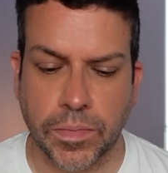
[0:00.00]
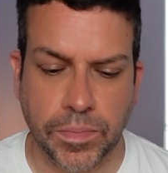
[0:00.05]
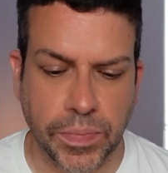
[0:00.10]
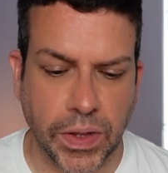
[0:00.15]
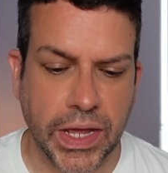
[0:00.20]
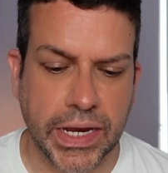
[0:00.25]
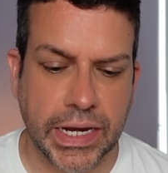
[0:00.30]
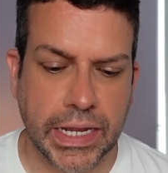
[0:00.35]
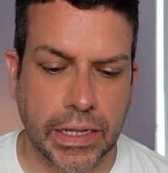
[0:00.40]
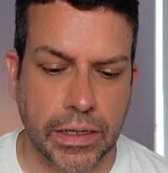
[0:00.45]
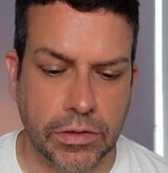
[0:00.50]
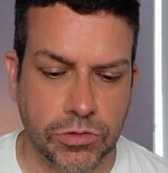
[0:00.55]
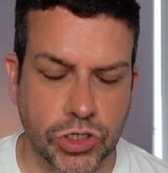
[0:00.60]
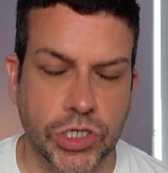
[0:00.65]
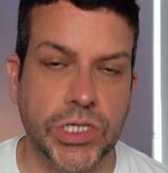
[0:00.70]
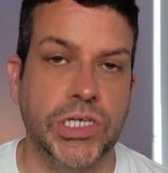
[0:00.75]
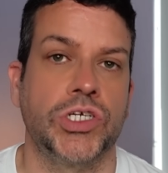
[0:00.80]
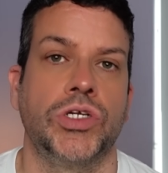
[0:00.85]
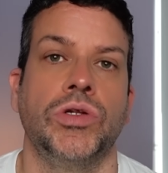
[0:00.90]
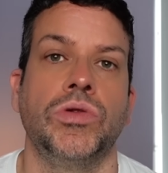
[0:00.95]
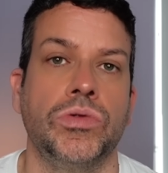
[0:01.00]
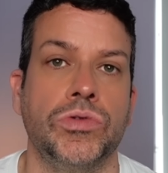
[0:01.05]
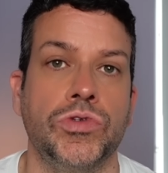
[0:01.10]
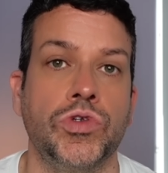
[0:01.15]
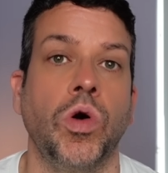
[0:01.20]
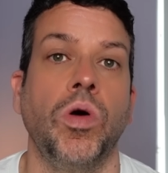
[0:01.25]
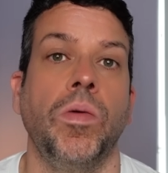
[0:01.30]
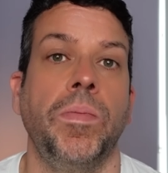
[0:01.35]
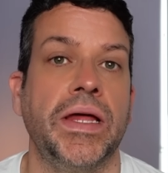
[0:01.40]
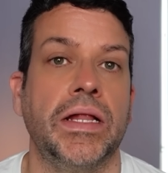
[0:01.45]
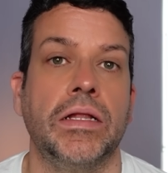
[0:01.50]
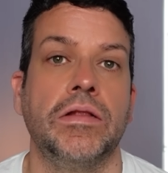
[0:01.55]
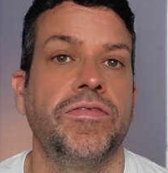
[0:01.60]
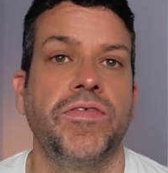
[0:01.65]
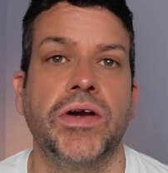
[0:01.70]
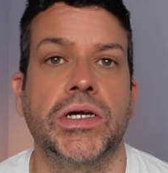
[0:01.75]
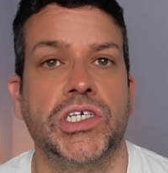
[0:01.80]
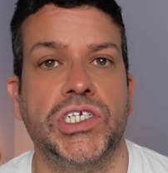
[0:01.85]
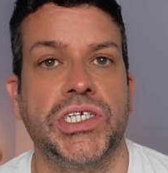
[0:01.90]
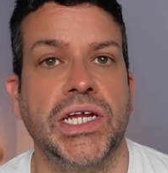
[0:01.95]
combining traditional doorbell
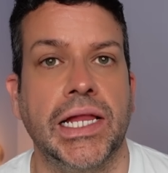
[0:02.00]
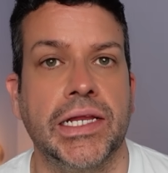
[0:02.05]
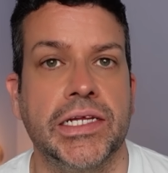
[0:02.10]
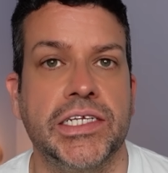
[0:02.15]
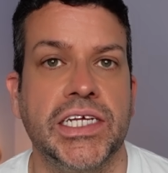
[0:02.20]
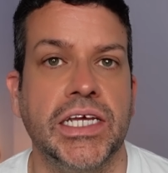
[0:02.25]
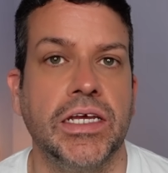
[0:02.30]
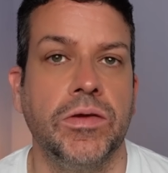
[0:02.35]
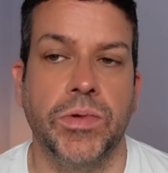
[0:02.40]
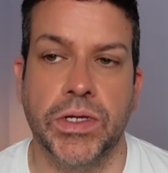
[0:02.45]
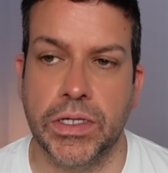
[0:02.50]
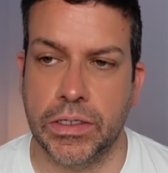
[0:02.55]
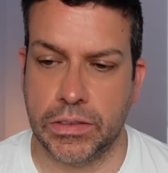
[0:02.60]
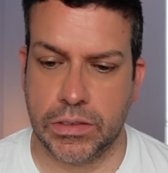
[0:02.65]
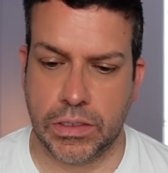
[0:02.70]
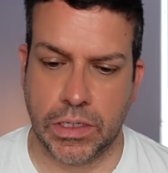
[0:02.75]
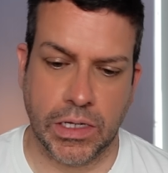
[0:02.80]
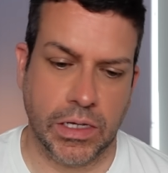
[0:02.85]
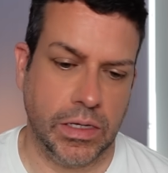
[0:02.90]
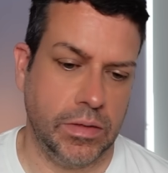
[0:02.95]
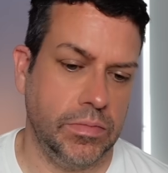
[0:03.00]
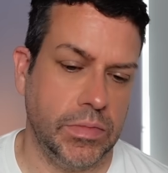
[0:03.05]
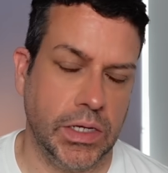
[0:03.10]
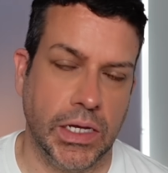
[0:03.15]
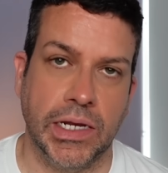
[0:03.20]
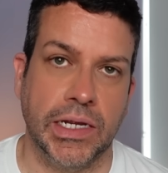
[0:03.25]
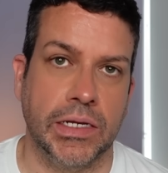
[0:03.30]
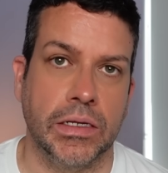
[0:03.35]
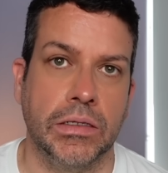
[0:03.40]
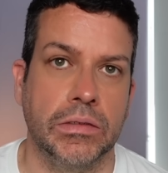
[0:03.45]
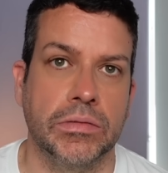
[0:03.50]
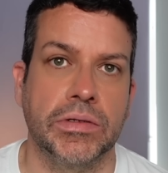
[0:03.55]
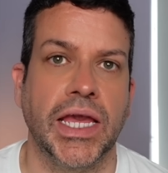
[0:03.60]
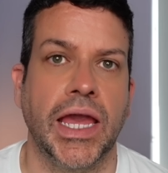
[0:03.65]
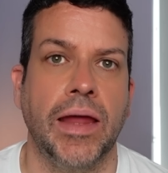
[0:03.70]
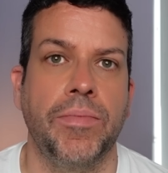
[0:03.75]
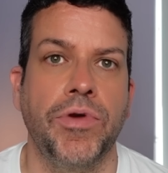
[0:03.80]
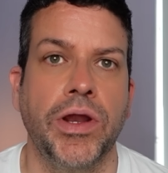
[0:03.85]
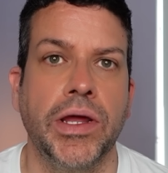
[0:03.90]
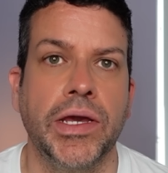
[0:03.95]
functionality with a little
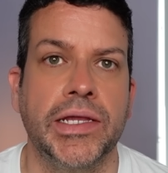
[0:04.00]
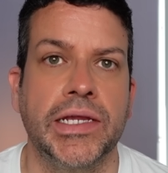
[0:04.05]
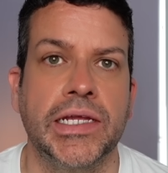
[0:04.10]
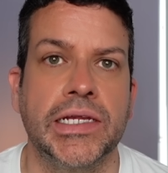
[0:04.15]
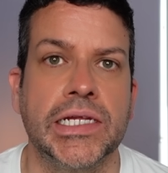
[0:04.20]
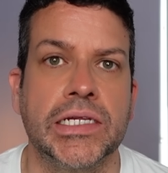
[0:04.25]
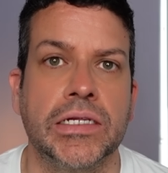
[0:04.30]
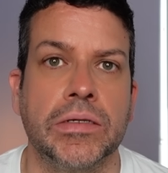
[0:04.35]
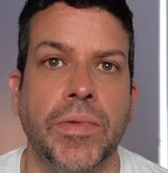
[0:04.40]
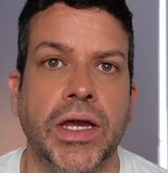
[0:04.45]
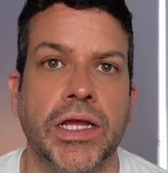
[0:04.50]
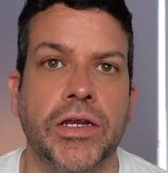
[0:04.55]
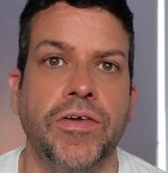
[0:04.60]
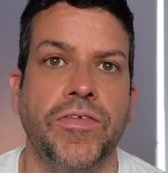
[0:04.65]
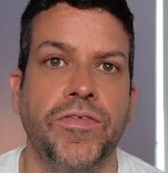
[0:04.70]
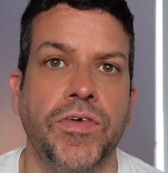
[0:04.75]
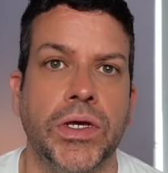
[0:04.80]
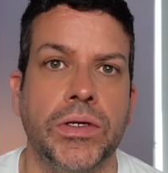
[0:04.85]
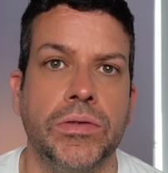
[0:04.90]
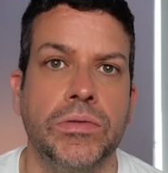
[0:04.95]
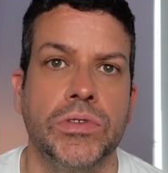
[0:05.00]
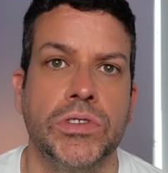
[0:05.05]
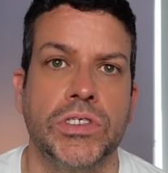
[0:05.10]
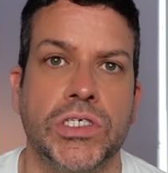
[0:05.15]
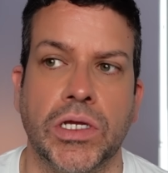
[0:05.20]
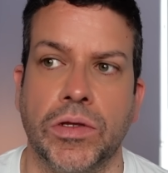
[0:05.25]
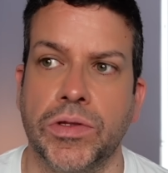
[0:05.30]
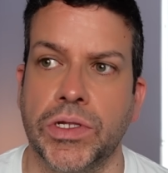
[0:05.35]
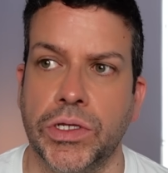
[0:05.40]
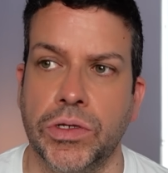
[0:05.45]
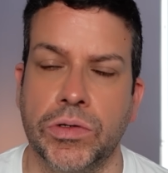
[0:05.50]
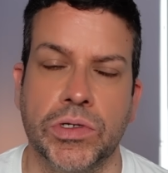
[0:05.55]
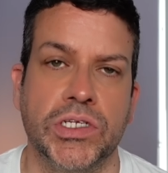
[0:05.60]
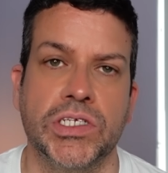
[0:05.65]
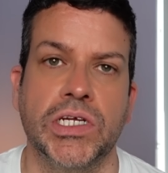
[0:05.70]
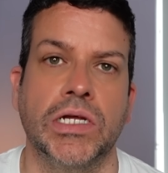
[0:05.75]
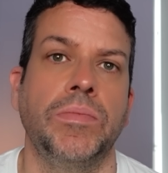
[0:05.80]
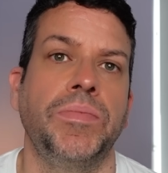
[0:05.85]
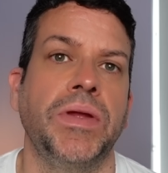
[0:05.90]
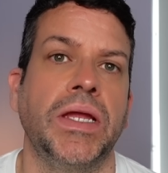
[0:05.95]
camera and a little microphone so that you can
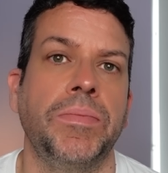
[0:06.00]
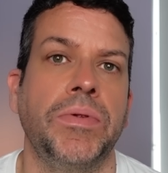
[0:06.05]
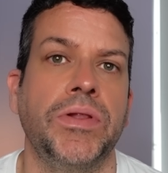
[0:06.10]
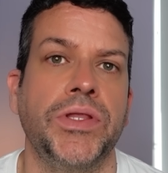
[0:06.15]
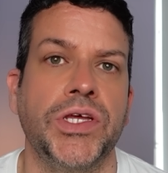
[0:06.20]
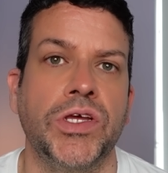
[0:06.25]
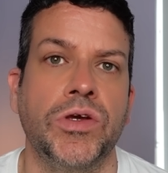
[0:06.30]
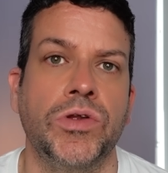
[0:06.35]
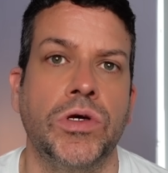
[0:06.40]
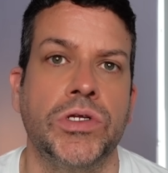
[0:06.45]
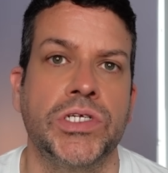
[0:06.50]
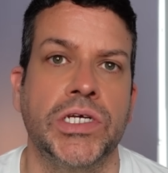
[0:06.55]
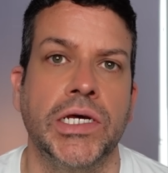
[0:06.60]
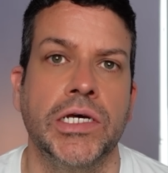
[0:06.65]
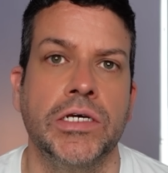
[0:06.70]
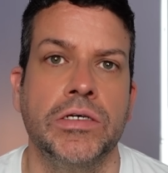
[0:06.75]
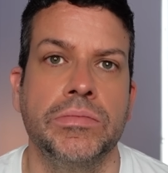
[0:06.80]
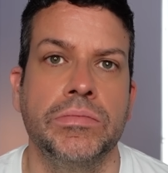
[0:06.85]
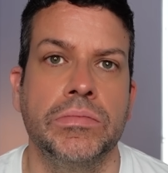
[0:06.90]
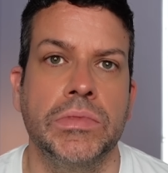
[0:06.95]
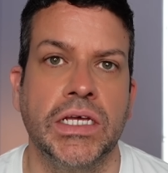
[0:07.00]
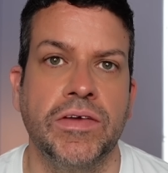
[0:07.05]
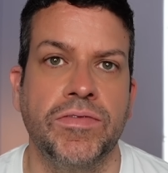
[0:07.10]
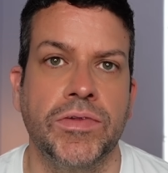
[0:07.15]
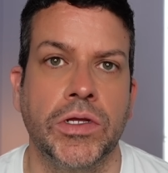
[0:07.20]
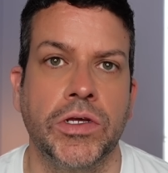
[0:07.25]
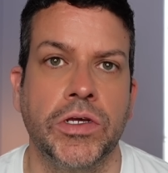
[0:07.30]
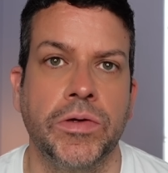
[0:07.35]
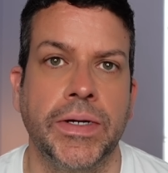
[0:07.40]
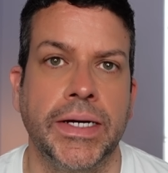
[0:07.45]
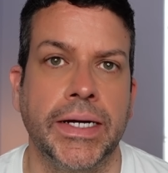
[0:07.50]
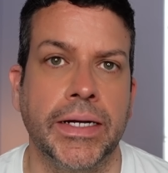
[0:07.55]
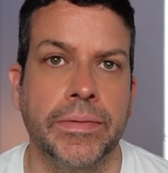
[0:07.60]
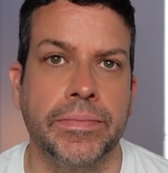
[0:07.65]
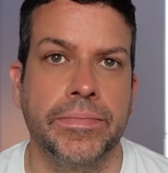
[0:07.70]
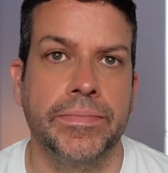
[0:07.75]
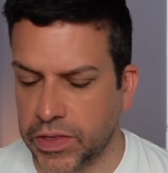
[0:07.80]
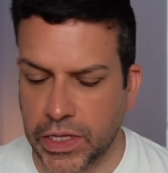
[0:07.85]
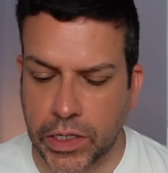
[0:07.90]
tell people that you're not at home, even though you are.